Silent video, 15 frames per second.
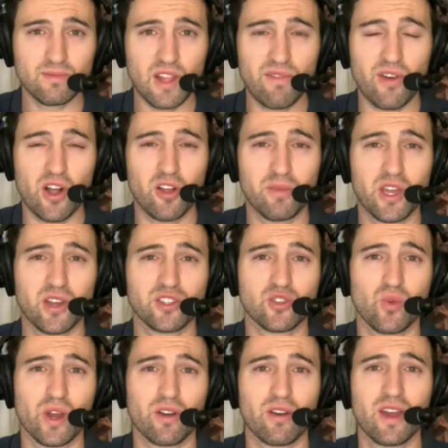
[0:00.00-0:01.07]
Follow me on
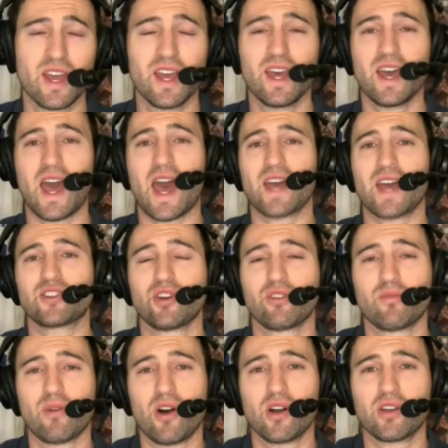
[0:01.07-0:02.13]
Twitter, at
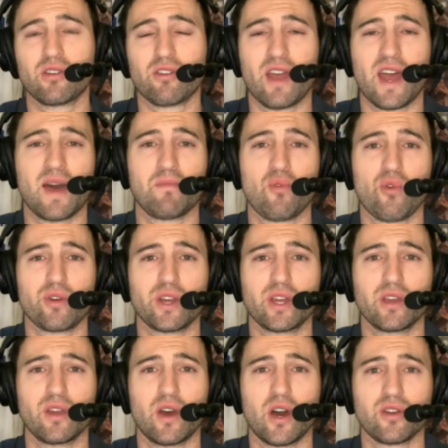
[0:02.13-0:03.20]
Jonah Malkin or at
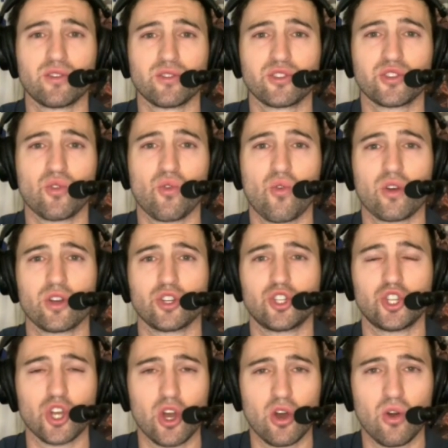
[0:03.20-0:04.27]
Morning underscore
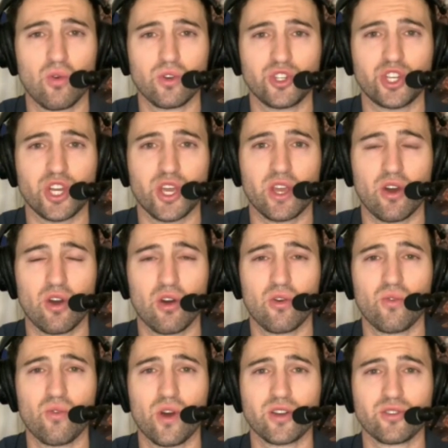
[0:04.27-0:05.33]
Joe, J
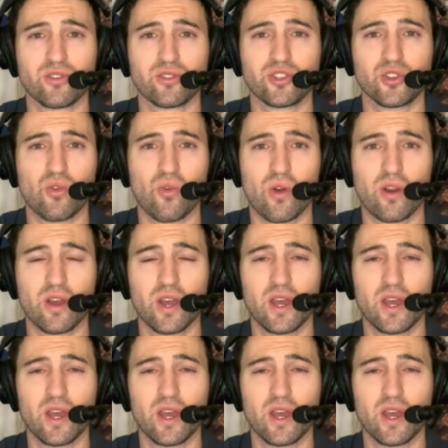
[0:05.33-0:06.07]
O underscore.